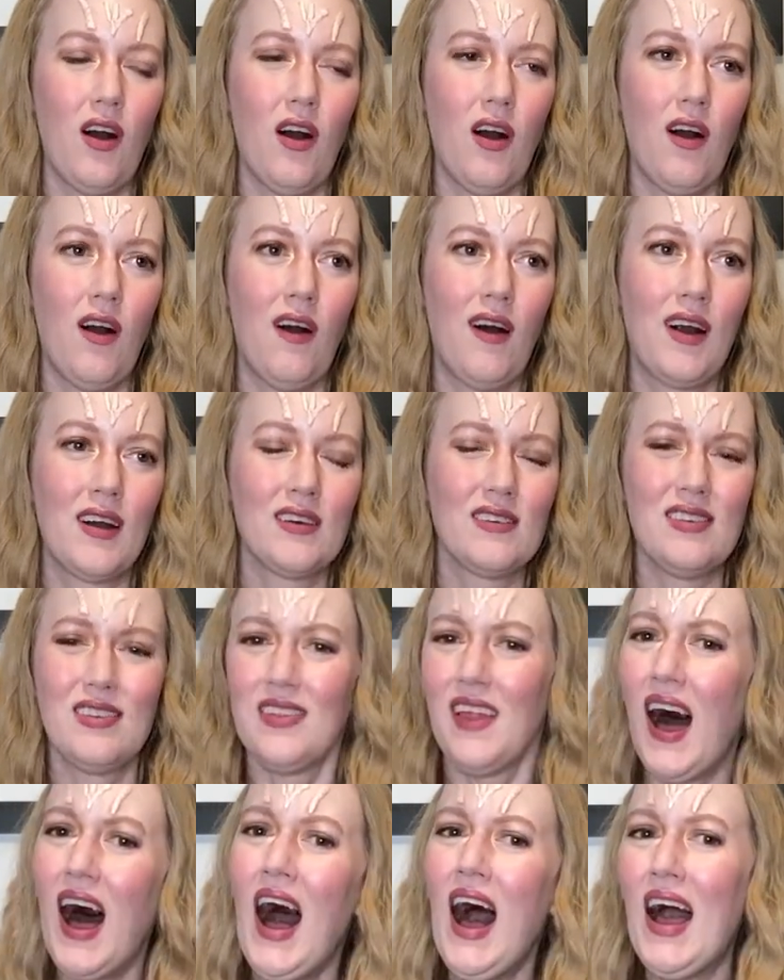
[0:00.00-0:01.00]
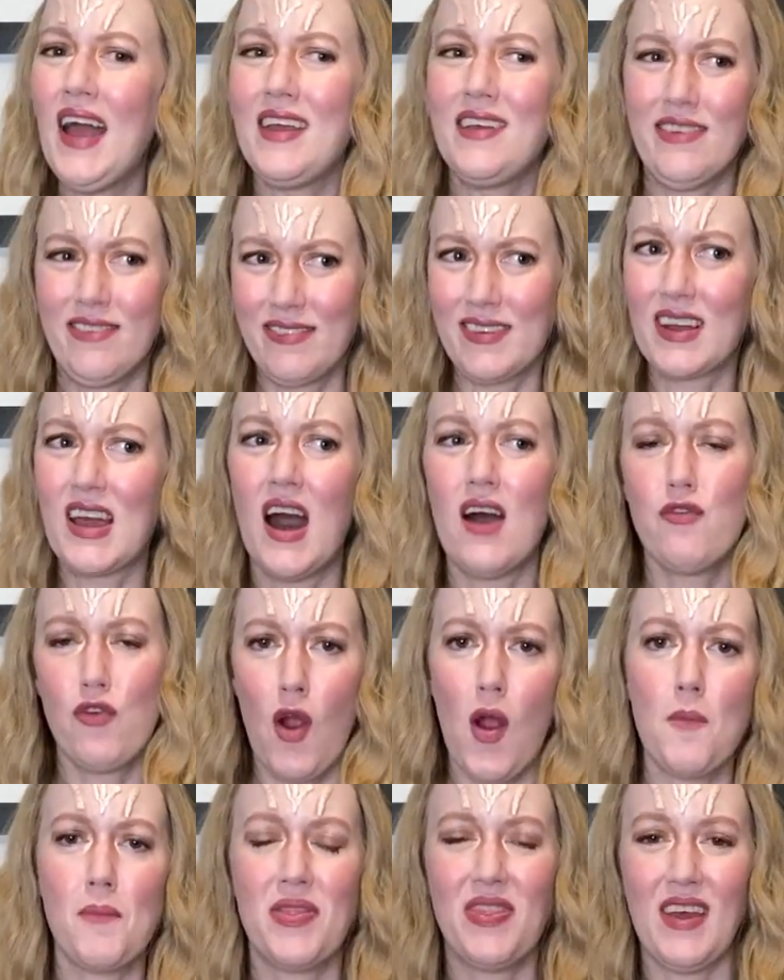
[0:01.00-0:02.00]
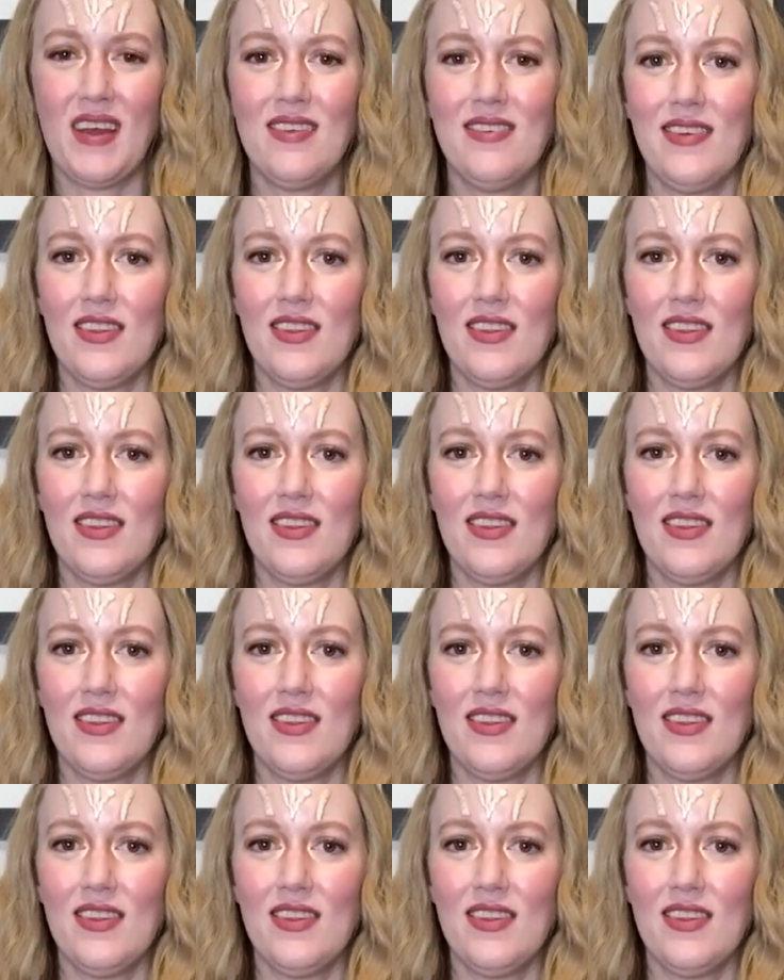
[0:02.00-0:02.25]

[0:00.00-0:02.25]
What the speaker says: are lies to cover up things